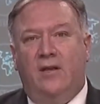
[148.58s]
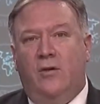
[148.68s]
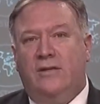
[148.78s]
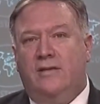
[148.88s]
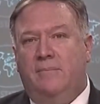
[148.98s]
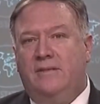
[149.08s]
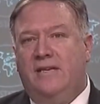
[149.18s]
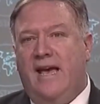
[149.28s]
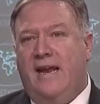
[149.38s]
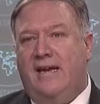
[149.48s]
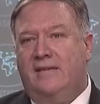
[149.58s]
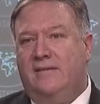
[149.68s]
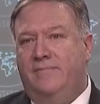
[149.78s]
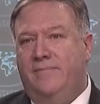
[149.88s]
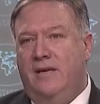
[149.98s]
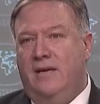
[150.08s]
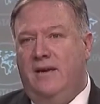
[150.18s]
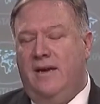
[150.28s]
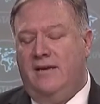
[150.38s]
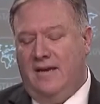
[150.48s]
and the U.S. Embassy annex
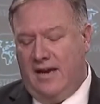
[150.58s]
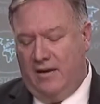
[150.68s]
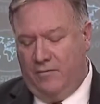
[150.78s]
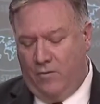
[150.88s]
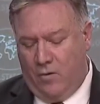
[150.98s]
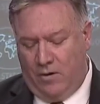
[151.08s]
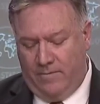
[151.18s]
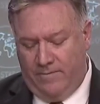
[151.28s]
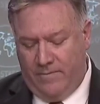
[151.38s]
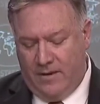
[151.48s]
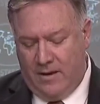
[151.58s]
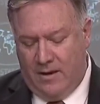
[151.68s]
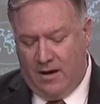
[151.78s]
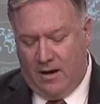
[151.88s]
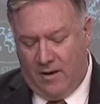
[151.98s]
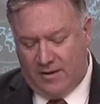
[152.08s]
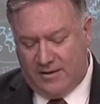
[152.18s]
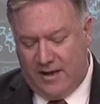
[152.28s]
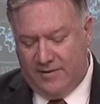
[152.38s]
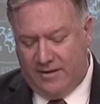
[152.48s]
in 1984,
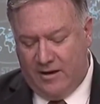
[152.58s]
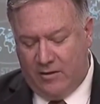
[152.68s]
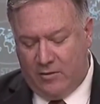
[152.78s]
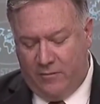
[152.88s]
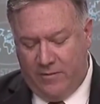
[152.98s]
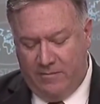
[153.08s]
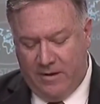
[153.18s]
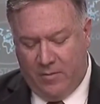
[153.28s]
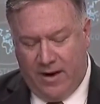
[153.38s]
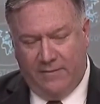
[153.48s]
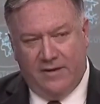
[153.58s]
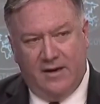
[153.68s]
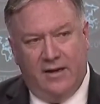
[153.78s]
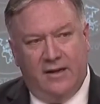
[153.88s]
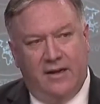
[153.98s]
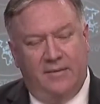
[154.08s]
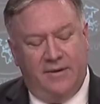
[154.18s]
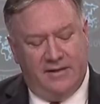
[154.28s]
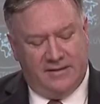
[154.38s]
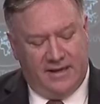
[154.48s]
alongside the terror group it midwifed,
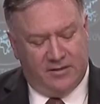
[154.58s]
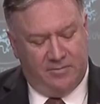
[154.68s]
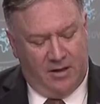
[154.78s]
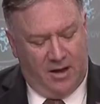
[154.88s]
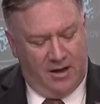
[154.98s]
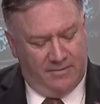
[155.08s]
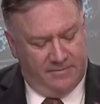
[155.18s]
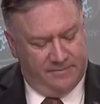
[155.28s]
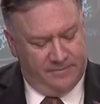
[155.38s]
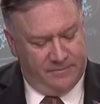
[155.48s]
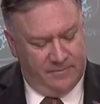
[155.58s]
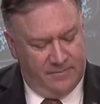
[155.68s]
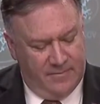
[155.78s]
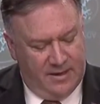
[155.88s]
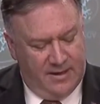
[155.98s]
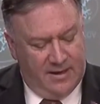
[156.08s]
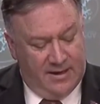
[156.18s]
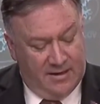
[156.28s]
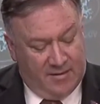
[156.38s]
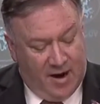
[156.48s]
Lebanese Hezbollah.
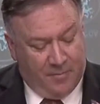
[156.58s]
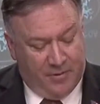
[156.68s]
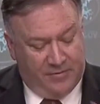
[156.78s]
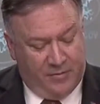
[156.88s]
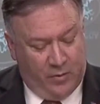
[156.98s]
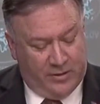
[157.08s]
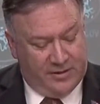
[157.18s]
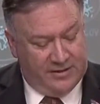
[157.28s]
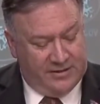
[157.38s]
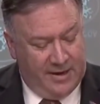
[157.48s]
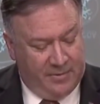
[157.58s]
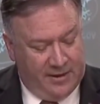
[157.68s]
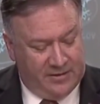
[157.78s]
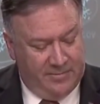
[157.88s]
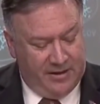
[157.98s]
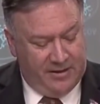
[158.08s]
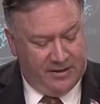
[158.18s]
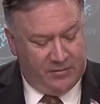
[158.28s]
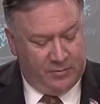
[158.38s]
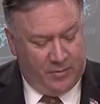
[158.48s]
Its operatives have worked to destabilize the
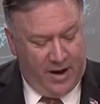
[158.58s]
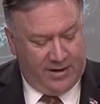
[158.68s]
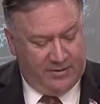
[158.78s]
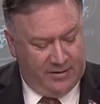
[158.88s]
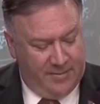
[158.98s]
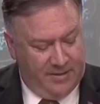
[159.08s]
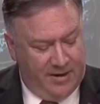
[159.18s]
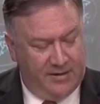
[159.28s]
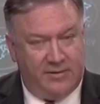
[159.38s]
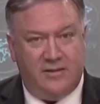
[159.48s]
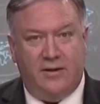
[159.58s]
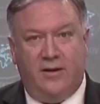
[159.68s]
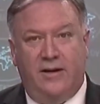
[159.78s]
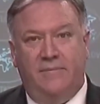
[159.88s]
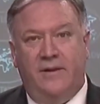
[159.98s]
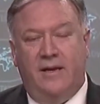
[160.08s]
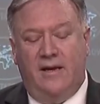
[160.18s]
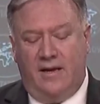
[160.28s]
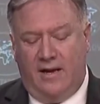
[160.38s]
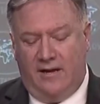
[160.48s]
Middle East from Iraq to Lebanon to Syria
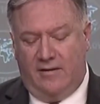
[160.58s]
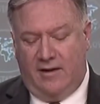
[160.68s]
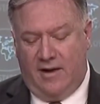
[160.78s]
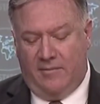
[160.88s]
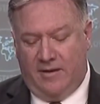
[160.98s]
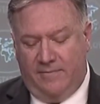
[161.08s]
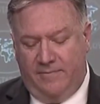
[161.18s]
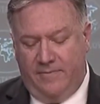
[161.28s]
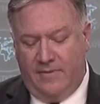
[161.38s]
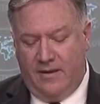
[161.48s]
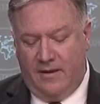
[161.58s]
and to Yemen.